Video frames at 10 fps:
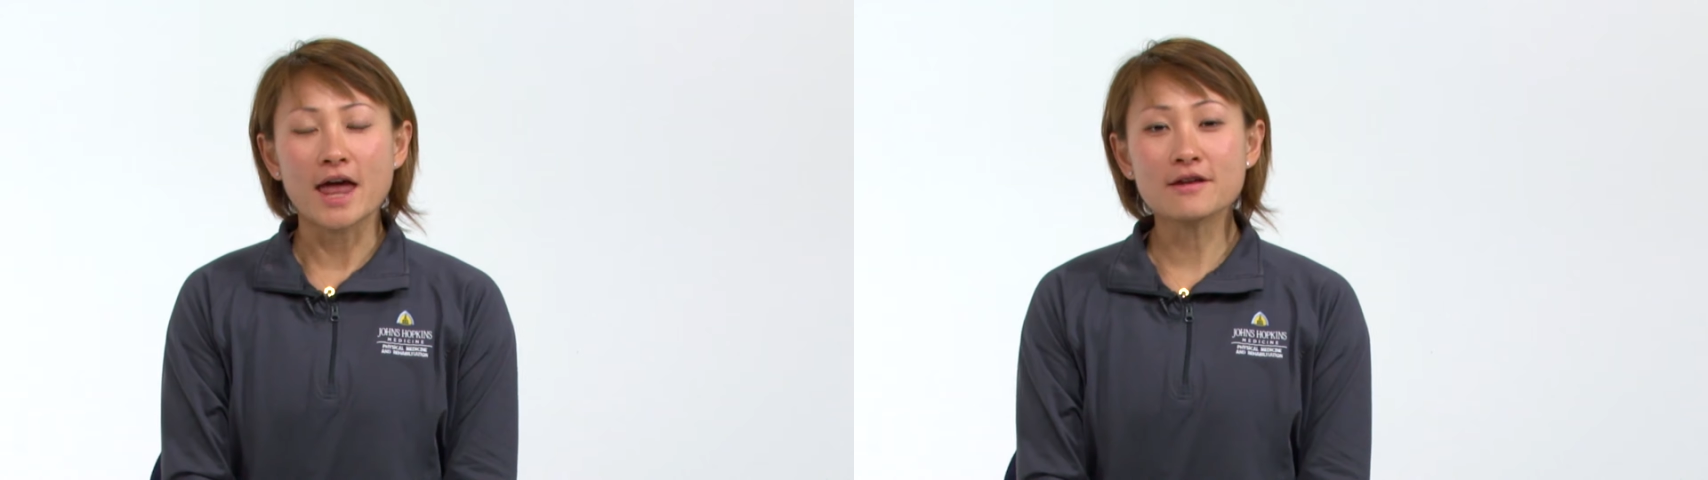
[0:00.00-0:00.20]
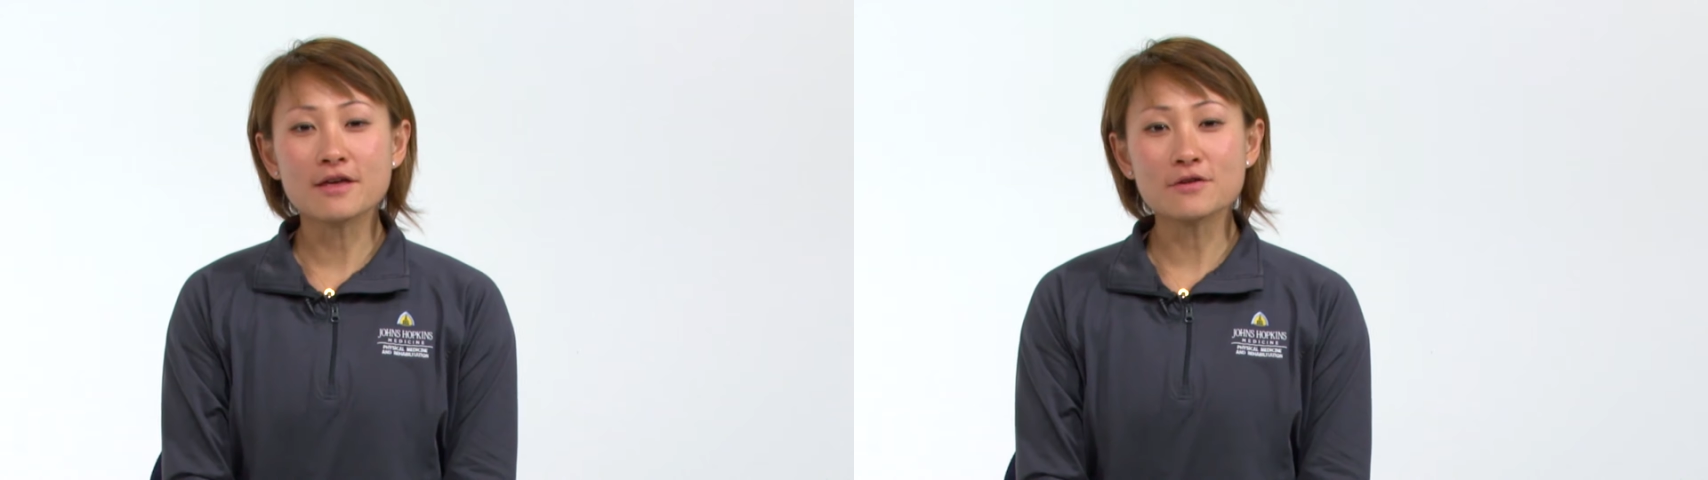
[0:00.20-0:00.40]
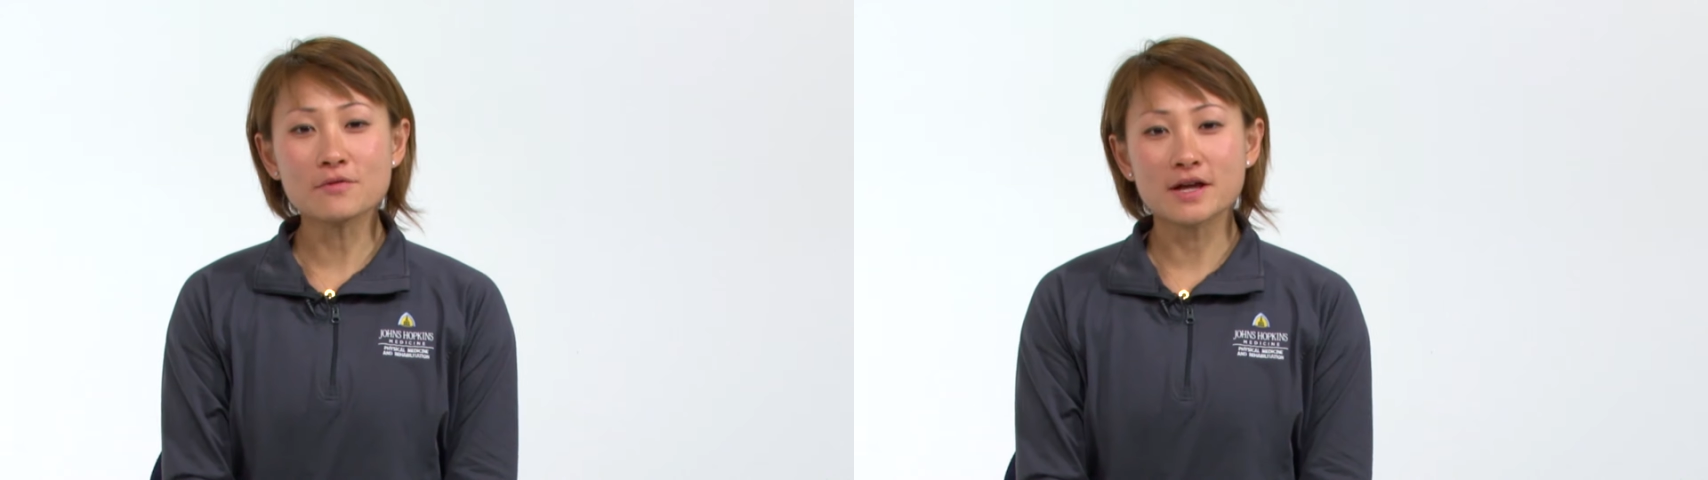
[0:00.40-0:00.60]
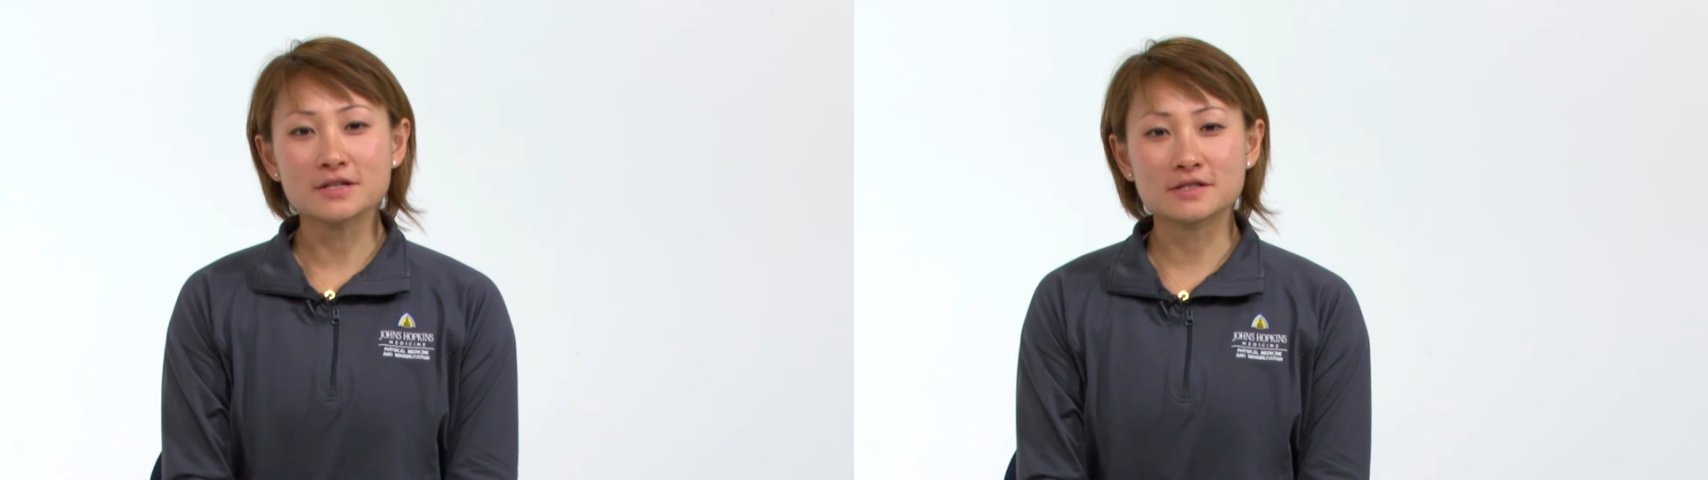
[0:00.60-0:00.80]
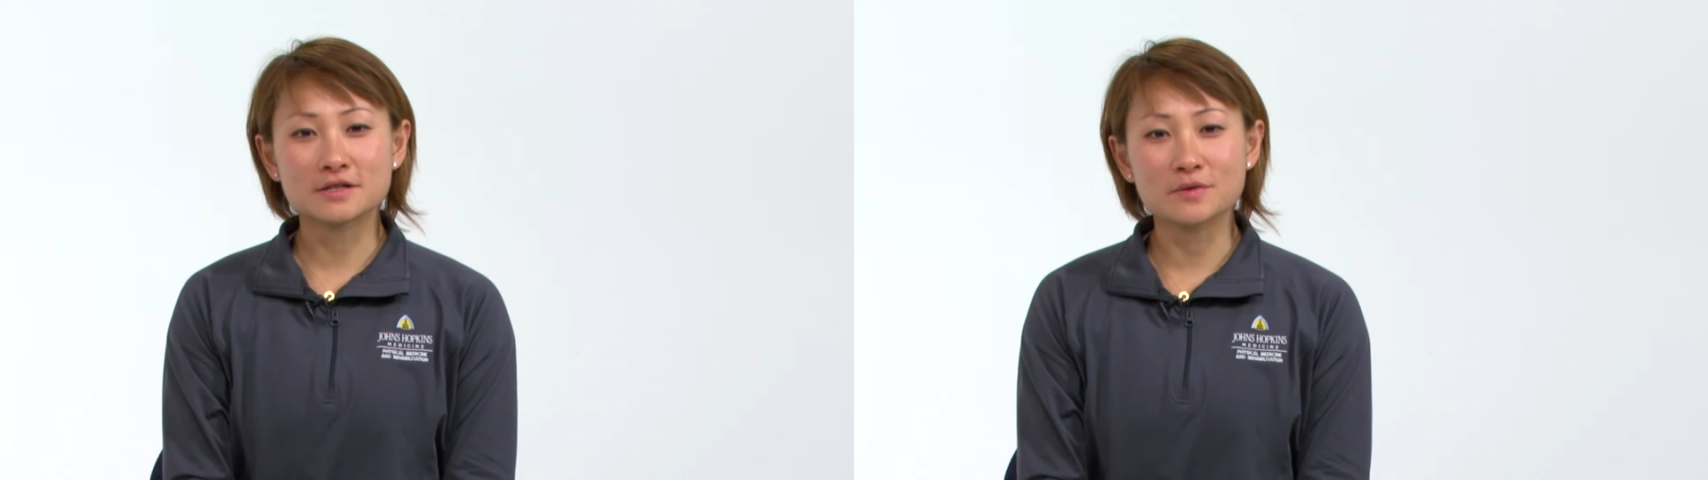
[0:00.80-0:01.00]
And another way
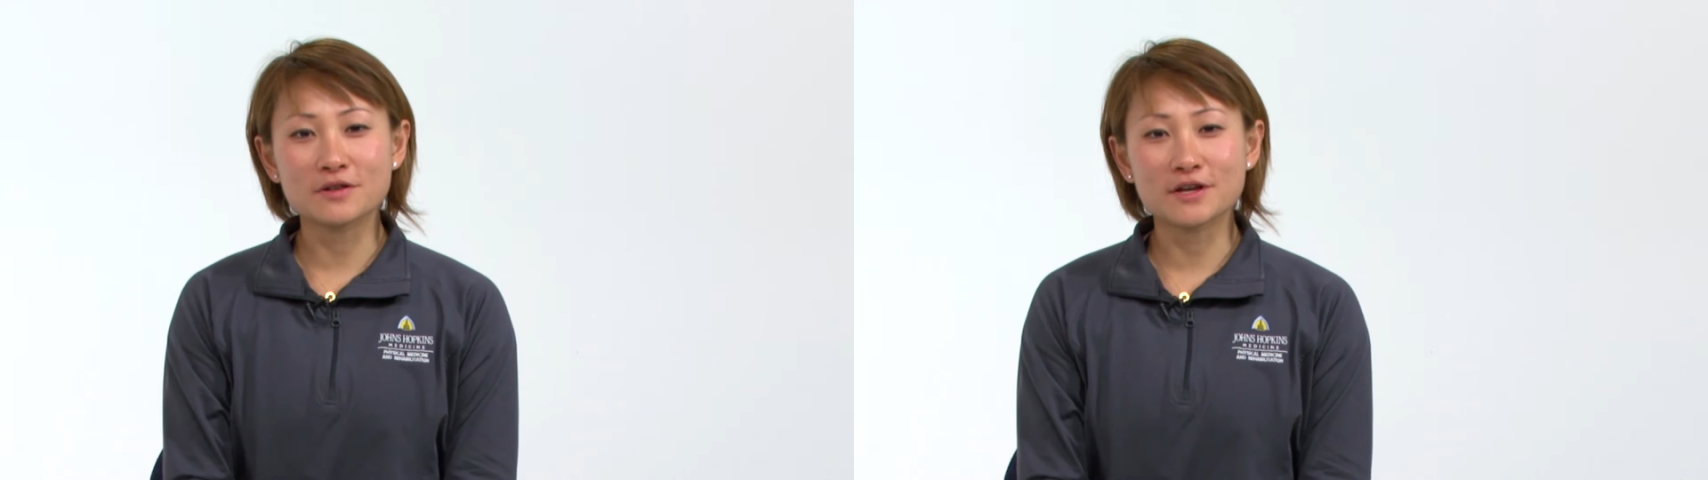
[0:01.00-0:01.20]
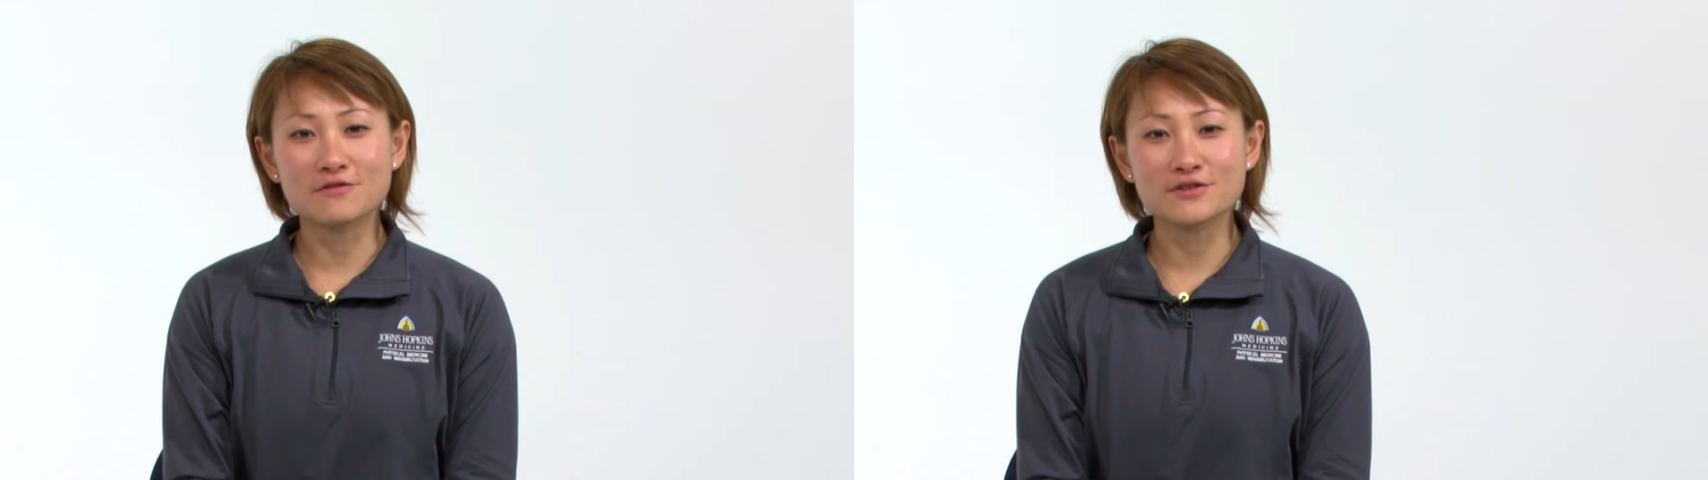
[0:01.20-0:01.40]
to stimulate